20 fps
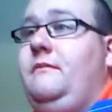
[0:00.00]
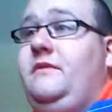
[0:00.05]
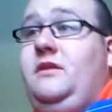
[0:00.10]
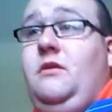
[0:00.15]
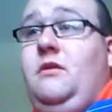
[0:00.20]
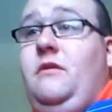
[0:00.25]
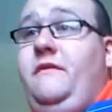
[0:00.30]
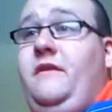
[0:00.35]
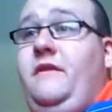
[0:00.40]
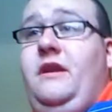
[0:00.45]

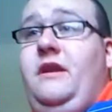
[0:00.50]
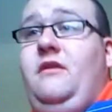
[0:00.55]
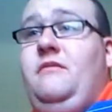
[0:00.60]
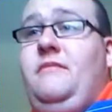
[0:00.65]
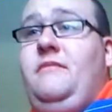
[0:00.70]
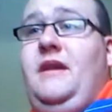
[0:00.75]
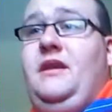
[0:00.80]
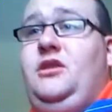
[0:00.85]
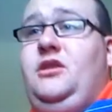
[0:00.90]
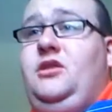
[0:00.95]
So a very
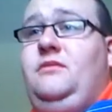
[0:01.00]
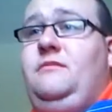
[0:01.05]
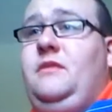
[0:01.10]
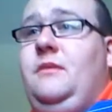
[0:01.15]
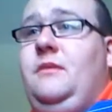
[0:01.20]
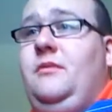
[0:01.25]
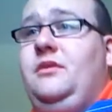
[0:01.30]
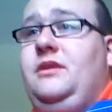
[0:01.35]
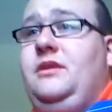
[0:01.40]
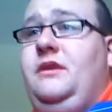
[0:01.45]
good match.
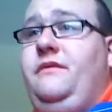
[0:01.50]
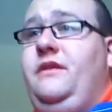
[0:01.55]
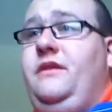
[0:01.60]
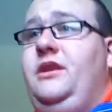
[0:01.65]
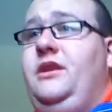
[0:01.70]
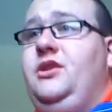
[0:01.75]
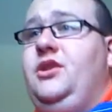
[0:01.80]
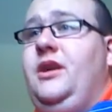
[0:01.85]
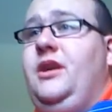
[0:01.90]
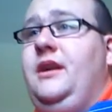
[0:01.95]
I must say,
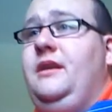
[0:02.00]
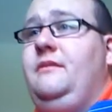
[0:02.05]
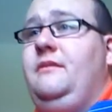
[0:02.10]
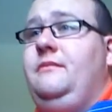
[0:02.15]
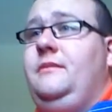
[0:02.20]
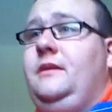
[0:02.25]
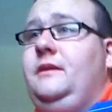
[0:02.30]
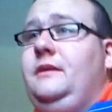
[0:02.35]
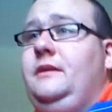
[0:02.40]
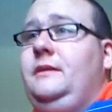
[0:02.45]
really enjoyed it.
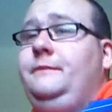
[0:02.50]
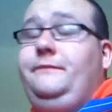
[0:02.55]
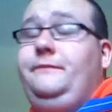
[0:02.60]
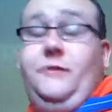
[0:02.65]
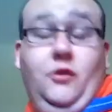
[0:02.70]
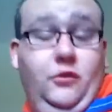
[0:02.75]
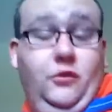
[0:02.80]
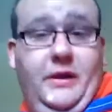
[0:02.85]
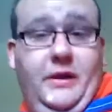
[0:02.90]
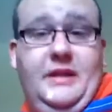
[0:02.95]

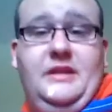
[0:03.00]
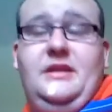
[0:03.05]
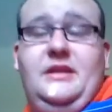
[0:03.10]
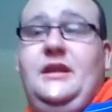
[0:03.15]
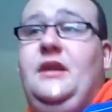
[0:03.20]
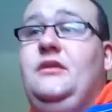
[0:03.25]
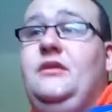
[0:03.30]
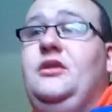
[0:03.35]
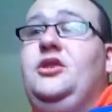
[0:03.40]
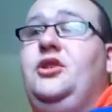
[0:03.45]
Good way to
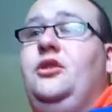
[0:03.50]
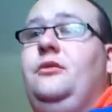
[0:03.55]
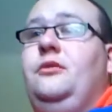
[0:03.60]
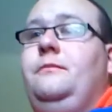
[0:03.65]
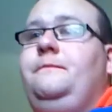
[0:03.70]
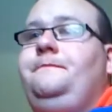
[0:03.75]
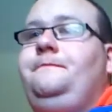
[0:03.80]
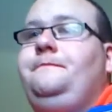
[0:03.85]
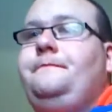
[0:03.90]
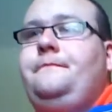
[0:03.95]
start the show.
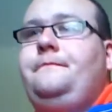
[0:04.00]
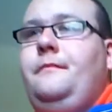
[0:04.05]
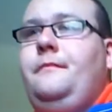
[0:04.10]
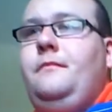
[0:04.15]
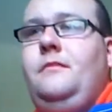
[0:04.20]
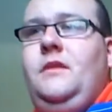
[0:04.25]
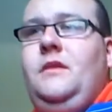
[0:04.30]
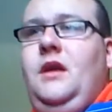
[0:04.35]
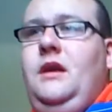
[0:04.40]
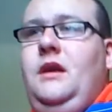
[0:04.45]

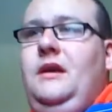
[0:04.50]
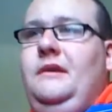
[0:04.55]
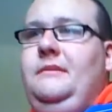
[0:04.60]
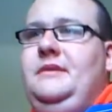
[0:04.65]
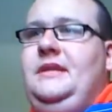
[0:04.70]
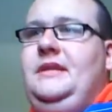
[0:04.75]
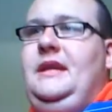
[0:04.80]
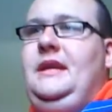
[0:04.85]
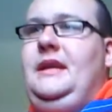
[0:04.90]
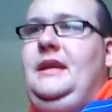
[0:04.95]
Uh,
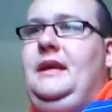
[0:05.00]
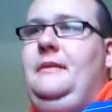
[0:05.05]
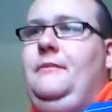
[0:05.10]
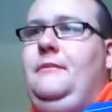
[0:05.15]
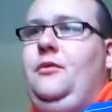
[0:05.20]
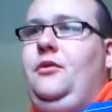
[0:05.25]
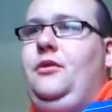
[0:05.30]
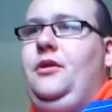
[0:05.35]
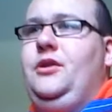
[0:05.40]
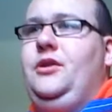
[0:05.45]
we see King
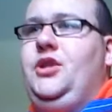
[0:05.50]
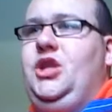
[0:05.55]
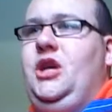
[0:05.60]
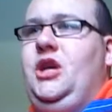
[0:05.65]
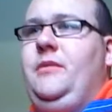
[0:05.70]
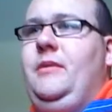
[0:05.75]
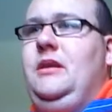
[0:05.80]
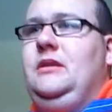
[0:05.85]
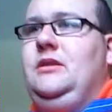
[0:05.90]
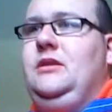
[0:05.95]
Booker and
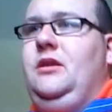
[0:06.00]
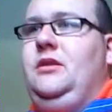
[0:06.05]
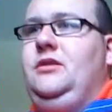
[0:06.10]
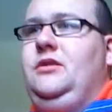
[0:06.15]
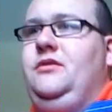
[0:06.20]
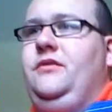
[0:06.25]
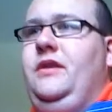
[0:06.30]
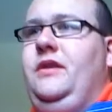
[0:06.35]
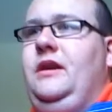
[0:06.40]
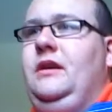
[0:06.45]
Sharmell talking
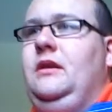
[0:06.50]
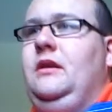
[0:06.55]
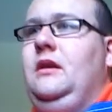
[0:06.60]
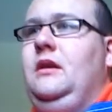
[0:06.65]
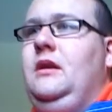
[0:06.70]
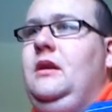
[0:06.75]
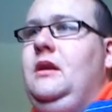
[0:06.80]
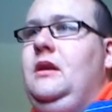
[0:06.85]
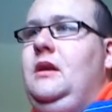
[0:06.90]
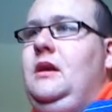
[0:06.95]
to Regal.
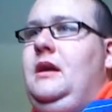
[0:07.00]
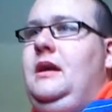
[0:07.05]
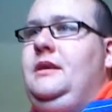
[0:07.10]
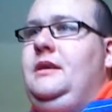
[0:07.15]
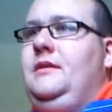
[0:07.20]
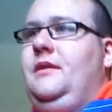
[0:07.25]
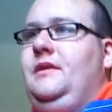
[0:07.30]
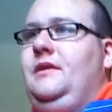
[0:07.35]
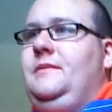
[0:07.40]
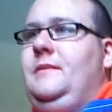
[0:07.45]

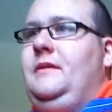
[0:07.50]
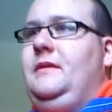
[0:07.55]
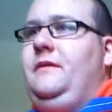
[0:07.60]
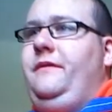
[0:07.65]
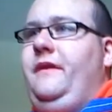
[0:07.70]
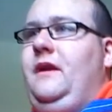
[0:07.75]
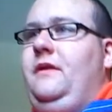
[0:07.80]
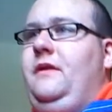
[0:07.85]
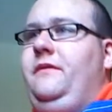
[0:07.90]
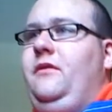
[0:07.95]
He talks about the
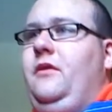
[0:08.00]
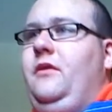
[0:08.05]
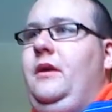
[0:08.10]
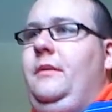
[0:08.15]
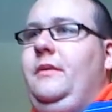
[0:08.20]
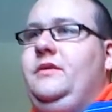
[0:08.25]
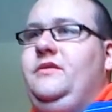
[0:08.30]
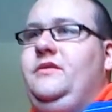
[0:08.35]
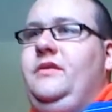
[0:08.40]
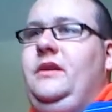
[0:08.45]
Fatal Four. He
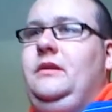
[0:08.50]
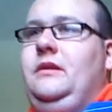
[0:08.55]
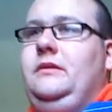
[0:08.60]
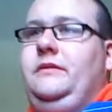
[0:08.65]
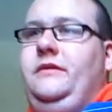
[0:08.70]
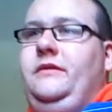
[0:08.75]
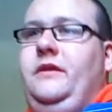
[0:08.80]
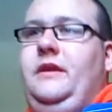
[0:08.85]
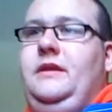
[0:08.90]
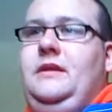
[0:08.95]
wants Regal to
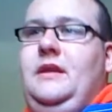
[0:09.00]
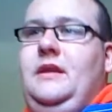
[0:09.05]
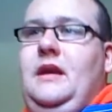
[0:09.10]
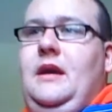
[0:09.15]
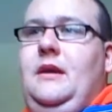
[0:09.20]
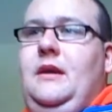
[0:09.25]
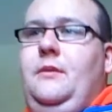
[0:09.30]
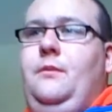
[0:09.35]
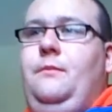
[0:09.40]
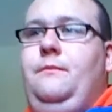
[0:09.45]
find
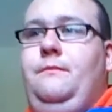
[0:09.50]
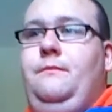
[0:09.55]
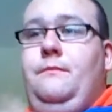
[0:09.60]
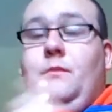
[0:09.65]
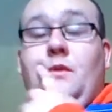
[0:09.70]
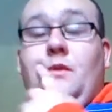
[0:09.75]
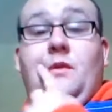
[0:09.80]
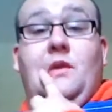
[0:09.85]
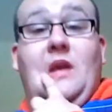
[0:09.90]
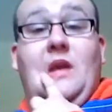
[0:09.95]

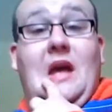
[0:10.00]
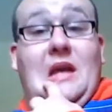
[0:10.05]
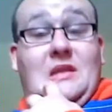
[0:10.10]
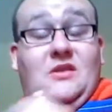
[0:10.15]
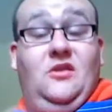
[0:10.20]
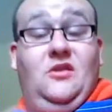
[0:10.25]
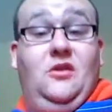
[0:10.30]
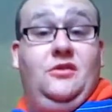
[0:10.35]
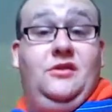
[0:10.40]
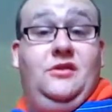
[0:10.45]
uh, and
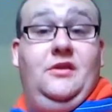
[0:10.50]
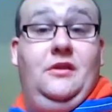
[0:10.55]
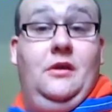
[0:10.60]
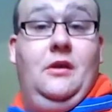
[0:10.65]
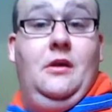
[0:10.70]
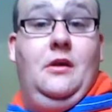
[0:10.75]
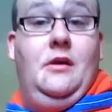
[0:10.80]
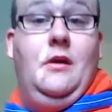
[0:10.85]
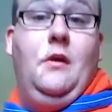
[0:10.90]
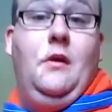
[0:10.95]
talk
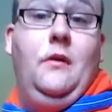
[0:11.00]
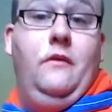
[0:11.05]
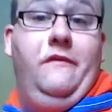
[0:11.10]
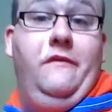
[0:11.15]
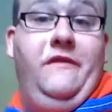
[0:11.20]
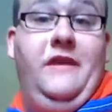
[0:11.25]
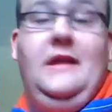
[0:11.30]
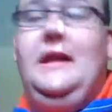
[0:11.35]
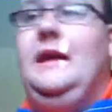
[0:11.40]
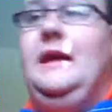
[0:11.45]
to
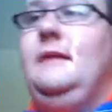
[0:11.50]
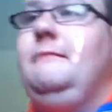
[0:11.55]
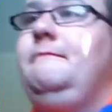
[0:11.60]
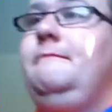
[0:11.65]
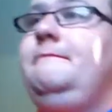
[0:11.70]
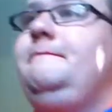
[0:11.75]
Finlay.